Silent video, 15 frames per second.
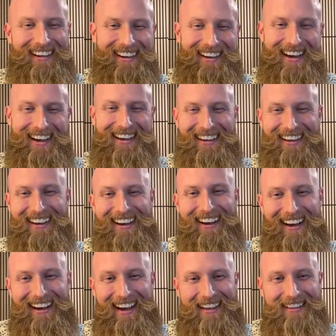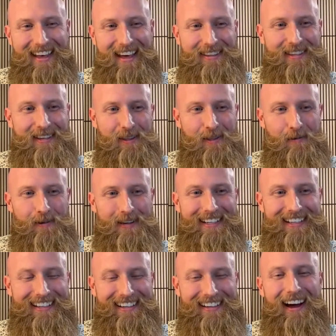I had that the other
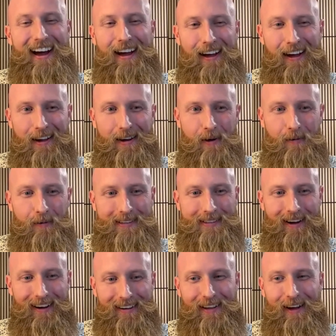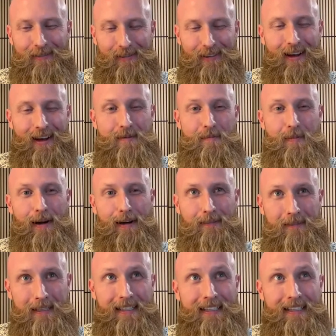week, and I know we talked offline, but